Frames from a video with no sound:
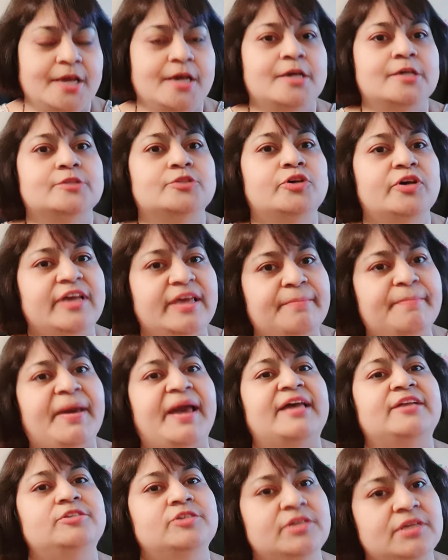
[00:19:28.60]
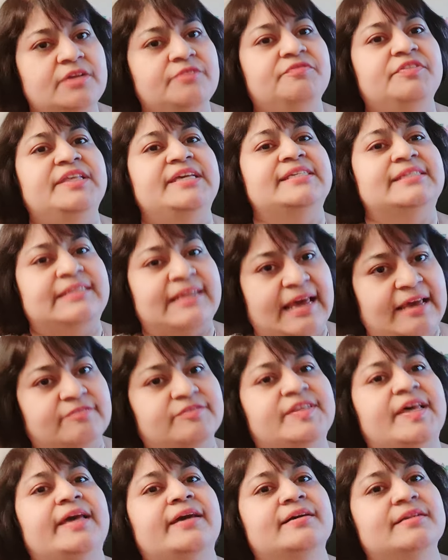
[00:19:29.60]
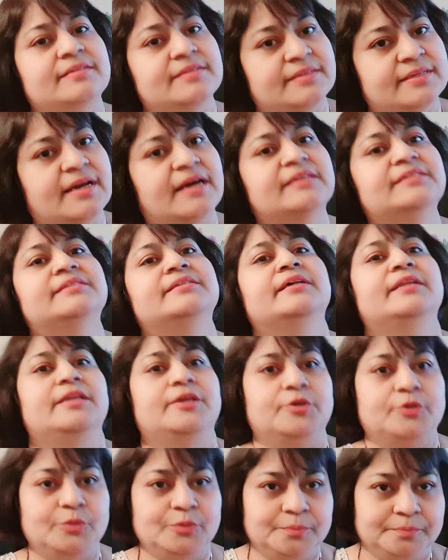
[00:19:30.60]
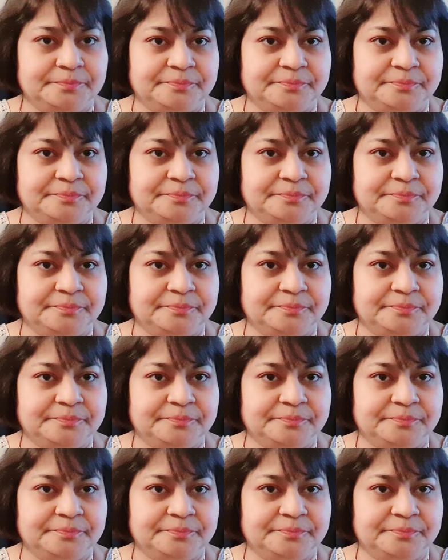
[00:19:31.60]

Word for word: So imagine if these life cycles continue,